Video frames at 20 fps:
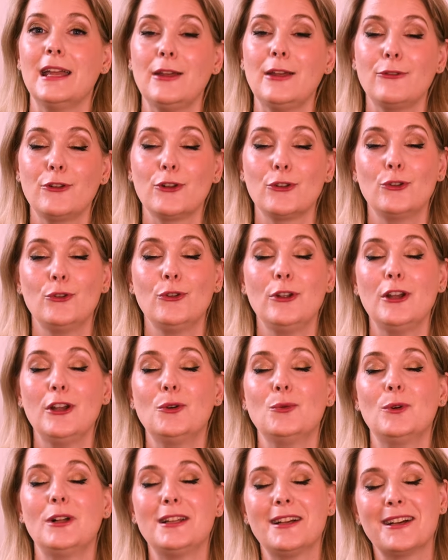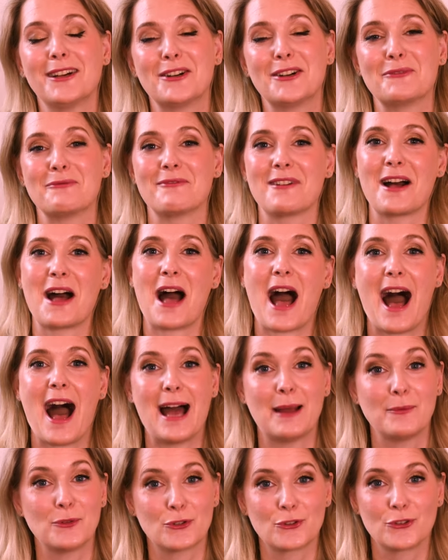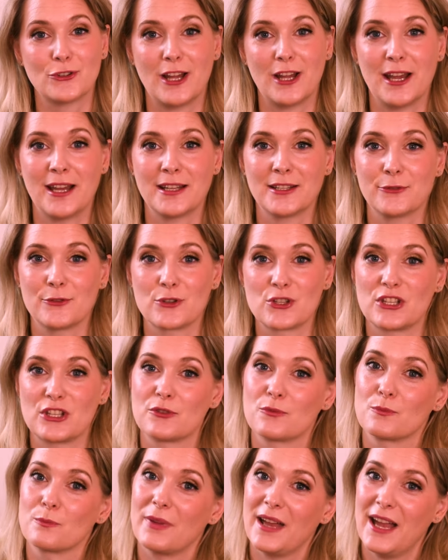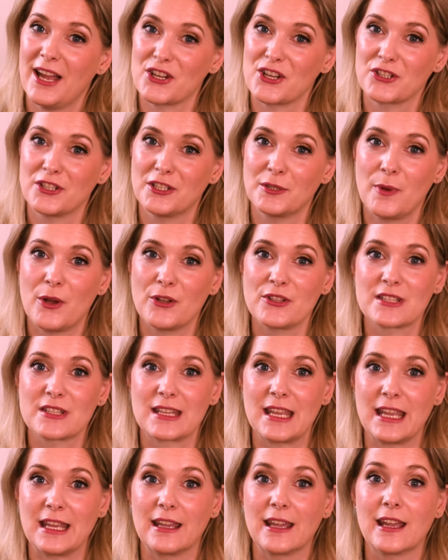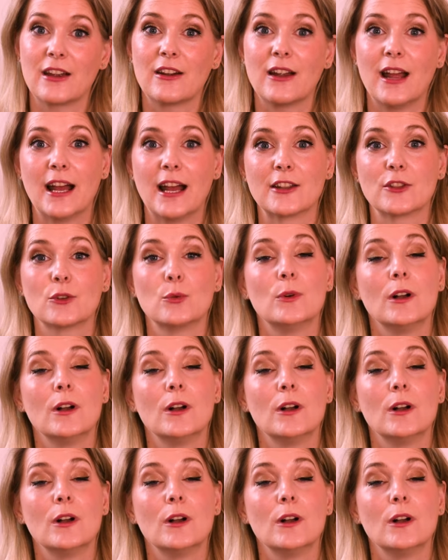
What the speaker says: If you're new here, welcome! I'm Dr. Anne, a physician passionate about skincare and